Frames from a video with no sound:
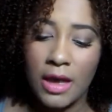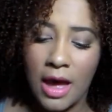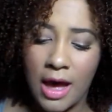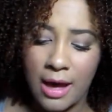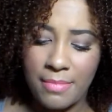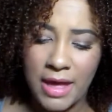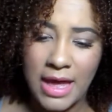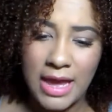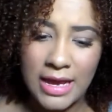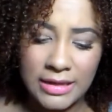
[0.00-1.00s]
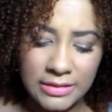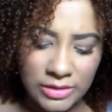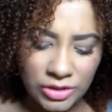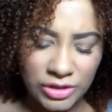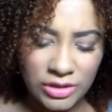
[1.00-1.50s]

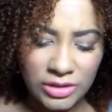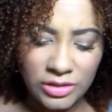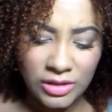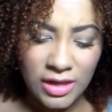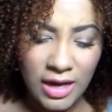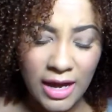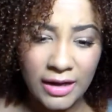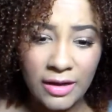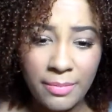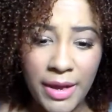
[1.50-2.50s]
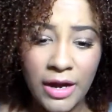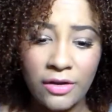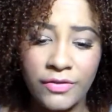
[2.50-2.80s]
And just to kind of compare,